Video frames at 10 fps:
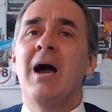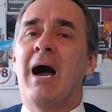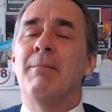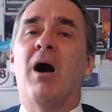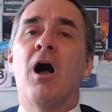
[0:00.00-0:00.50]

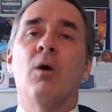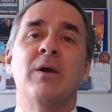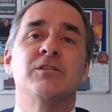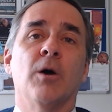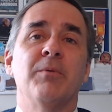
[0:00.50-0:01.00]
I'm
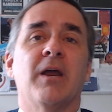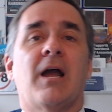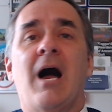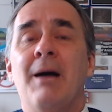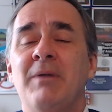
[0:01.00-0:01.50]
always open to
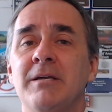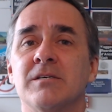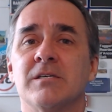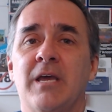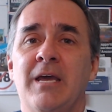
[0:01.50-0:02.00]

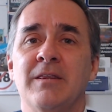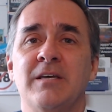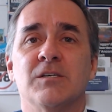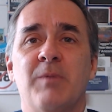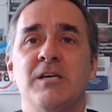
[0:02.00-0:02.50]
comments in
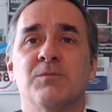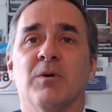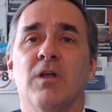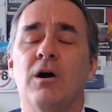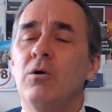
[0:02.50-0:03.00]
the space
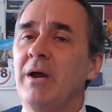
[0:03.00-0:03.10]
below.